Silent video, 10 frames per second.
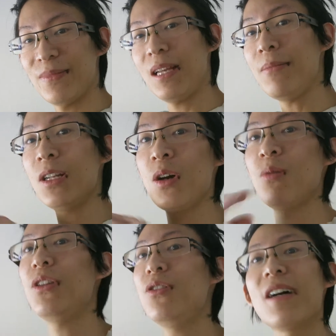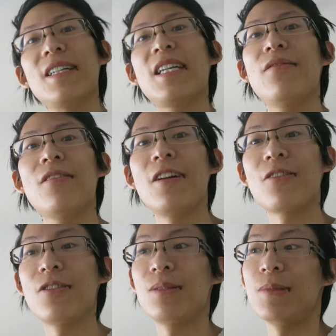Let me know what you guys have
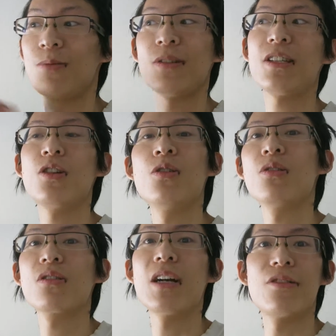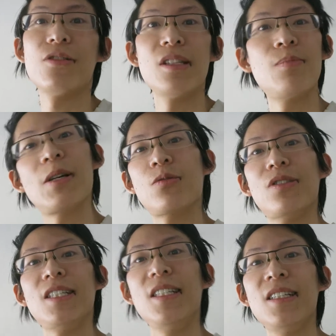around Christmas. What's your country's
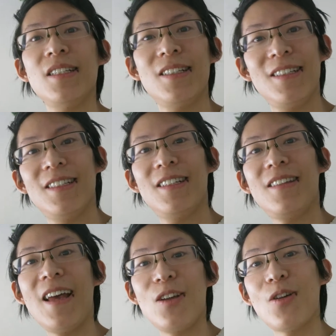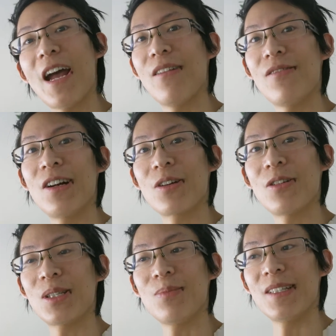specialty that you have around
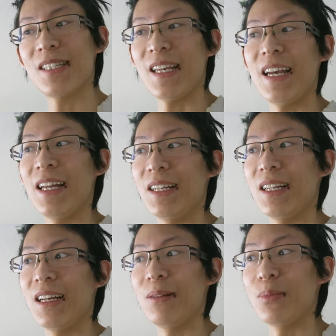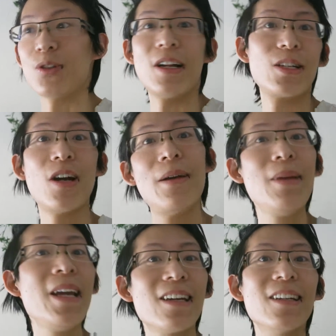Christmas, and should I try and
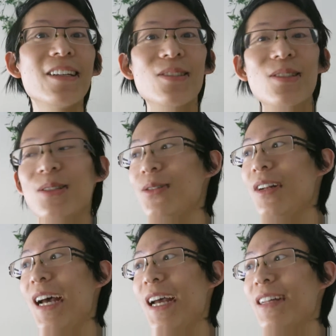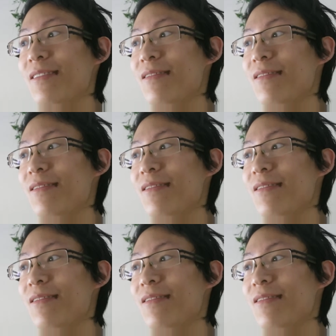make it, or should I